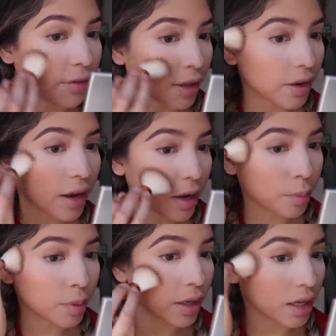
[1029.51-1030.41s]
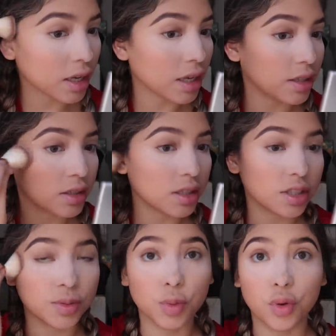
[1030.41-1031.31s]
I feel like I've had a pretty easy,
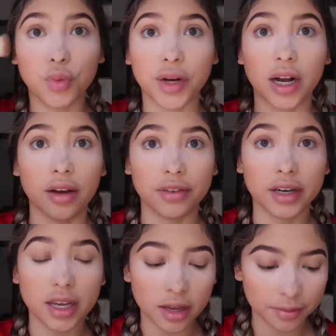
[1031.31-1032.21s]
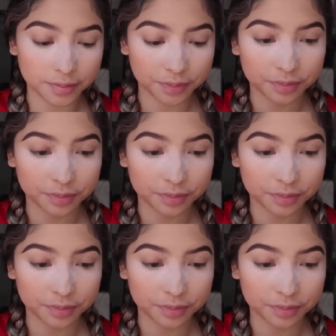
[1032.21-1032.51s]
smooth recovery.